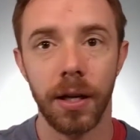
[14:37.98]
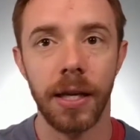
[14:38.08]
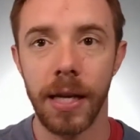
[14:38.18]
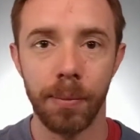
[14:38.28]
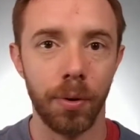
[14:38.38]

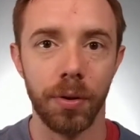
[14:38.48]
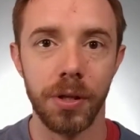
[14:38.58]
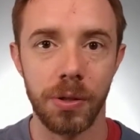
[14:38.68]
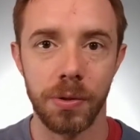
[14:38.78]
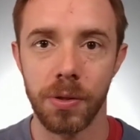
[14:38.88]
enable
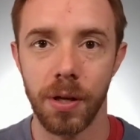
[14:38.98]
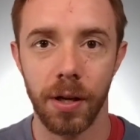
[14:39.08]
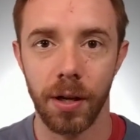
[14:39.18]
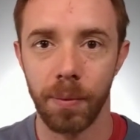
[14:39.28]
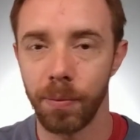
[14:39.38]
this
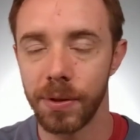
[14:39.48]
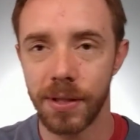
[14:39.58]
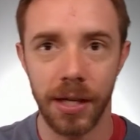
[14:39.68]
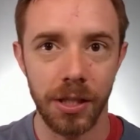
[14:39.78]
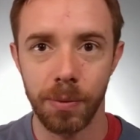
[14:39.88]

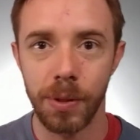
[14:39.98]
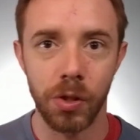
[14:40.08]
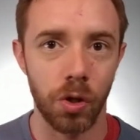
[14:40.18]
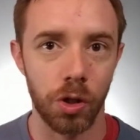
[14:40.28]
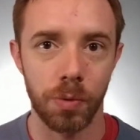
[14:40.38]
site to be
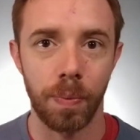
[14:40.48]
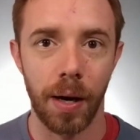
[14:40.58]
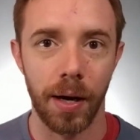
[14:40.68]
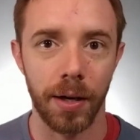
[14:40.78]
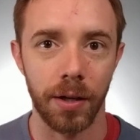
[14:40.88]
searched
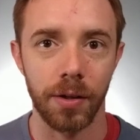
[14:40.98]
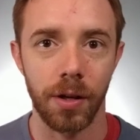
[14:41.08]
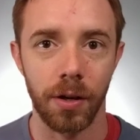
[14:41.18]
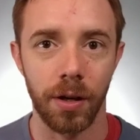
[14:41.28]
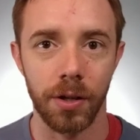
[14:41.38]
by
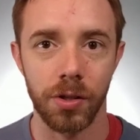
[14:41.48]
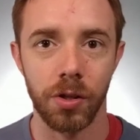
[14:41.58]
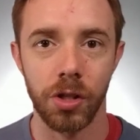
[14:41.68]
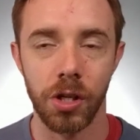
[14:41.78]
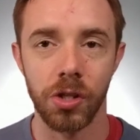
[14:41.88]

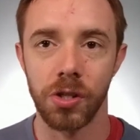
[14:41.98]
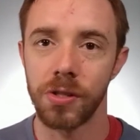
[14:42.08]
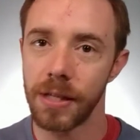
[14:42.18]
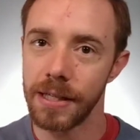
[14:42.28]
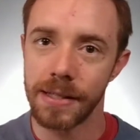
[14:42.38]
search
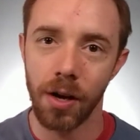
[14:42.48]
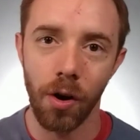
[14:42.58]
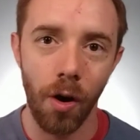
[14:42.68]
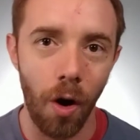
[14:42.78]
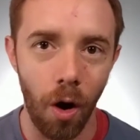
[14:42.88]
engines is
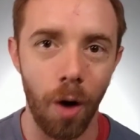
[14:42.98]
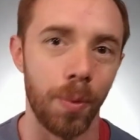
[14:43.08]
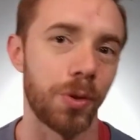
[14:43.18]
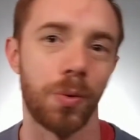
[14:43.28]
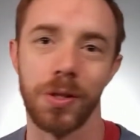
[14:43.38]

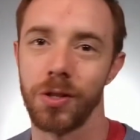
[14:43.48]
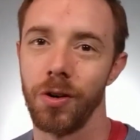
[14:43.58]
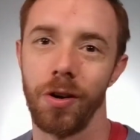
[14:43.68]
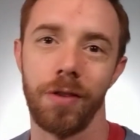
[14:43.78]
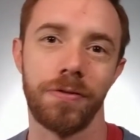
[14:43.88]
almost always
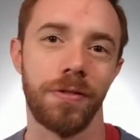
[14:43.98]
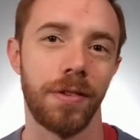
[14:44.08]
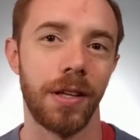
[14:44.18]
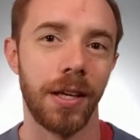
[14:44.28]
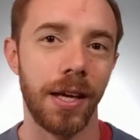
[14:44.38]
turned off.
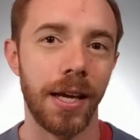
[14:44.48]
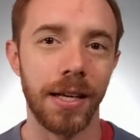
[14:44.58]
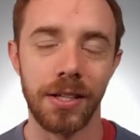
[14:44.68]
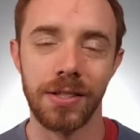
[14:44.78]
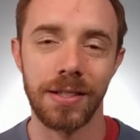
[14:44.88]

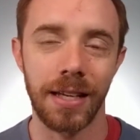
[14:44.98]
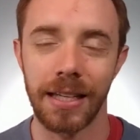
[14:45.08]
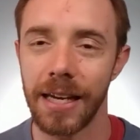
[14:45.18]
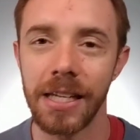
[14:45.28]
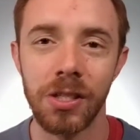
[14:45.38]
And it's
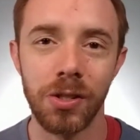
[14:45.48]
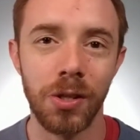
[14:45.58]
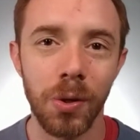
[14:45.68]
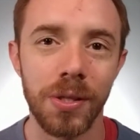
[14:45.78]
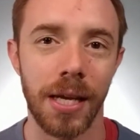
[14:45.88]
like a
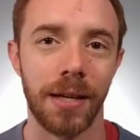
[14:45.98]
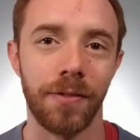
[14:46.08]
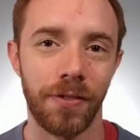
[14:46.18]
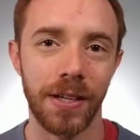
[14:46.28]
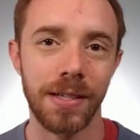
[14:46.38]

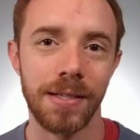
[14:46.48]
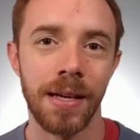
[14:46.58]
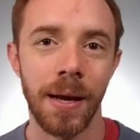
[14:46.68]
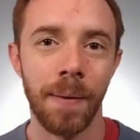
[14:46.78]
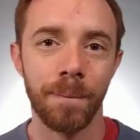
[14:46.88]
2-second
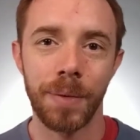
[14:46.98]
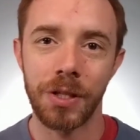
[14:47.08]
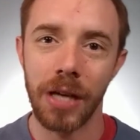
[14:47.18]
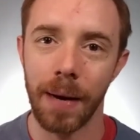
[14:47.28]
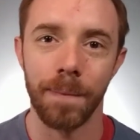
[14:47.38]
fix,
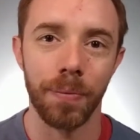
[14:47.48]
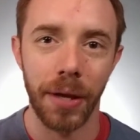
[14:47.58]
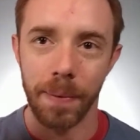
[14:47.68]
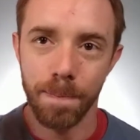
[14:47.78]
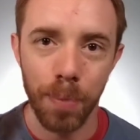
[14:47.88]
but you
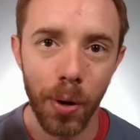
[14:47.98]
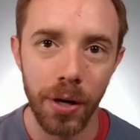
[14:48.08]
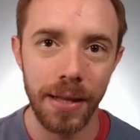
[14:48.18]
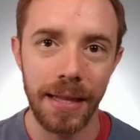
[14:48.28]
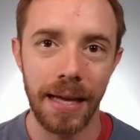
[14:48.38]
gotta put
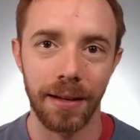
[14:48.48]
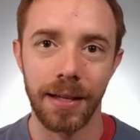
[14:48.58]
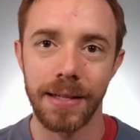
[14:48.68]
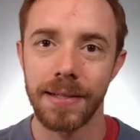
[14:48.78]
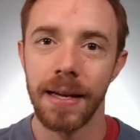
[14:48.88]
it in that
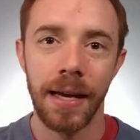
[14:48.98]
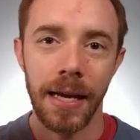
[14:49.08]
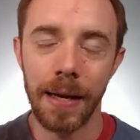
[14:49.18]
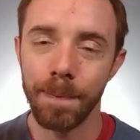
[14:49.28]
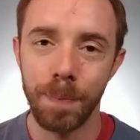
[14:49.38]
list
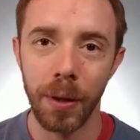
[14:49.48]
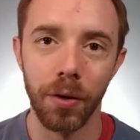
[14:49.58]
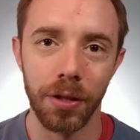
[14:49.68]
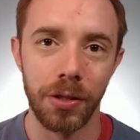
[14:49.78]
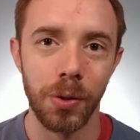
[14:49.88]
and
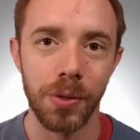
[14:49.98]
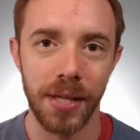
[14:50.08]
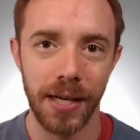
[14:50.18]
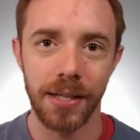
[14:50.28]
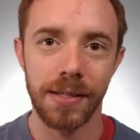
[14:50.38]
bill the 2
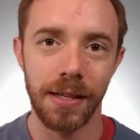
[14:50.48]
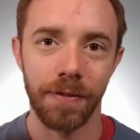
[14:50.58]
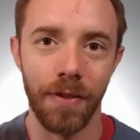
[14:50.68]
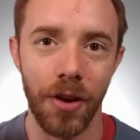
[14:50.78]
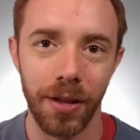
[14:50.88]
seconds,
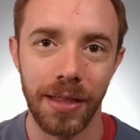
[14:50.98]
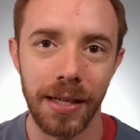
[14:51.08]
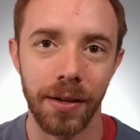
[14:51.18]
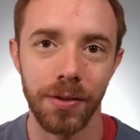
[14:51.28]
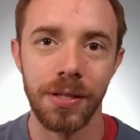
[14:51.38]
if
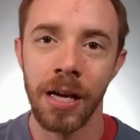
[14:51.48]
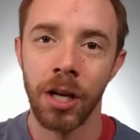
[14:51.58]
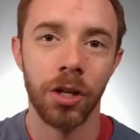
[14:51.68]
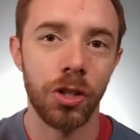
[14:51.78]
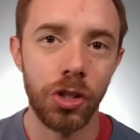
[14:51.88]
nothing else,
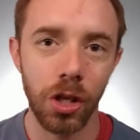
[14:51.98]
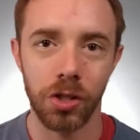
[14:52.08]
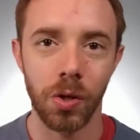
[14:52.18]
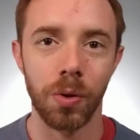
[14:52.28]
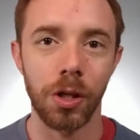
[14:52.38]

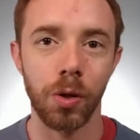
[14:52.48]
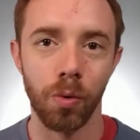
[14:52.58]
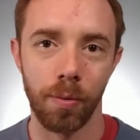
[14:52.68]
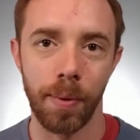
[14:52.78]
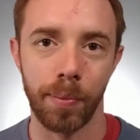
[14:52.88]
just so that
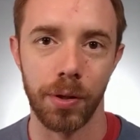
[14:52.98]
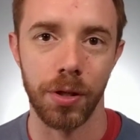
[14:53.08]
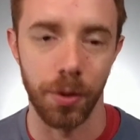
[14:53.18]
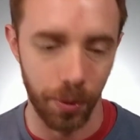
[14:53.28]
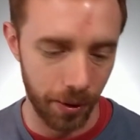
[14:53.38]
you remember
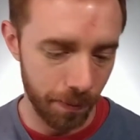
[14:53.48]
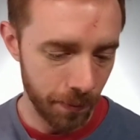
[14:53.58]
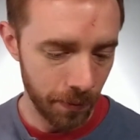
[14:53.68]
to do it.